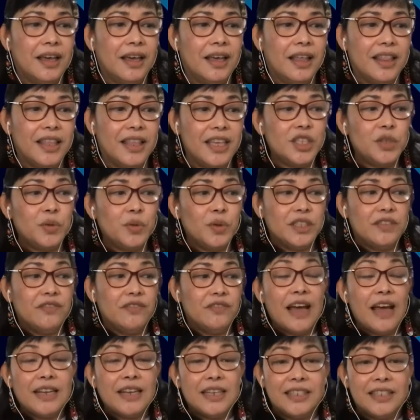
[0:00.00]
This was
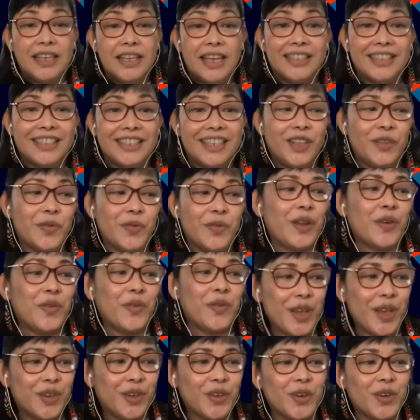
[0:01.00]
validated when
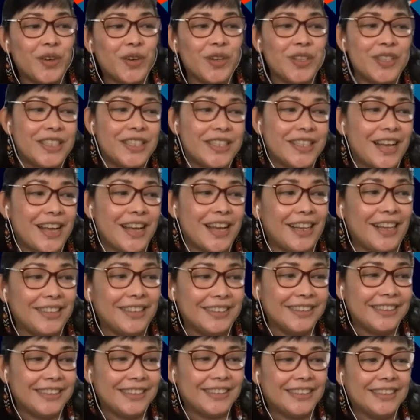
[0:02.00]
Rico
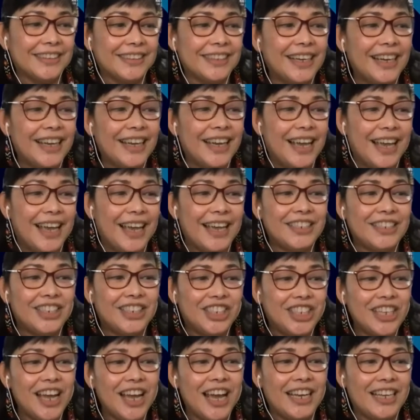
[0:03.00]
Gonzalez and
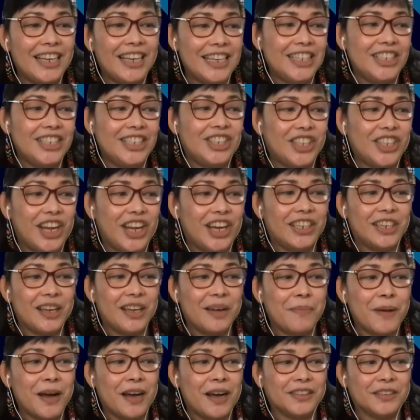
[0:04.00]
Sheehan Lee shared
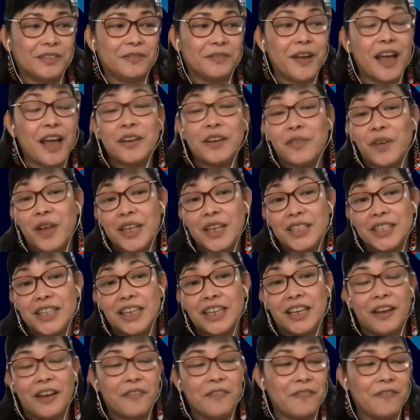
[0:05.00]
about
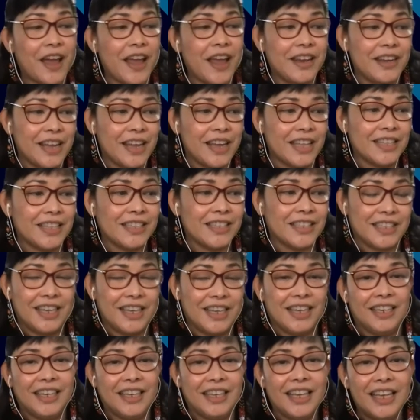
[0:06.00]
fundraising and
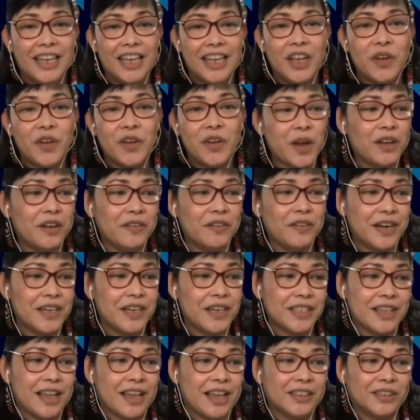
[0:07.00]
financing in one of our
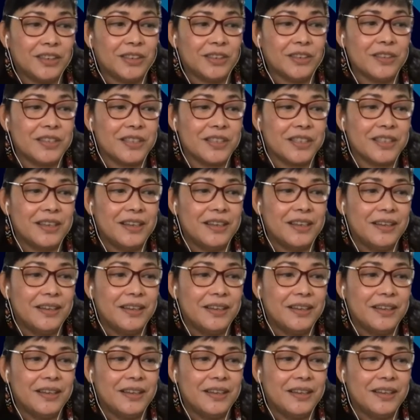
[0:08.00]
sessions.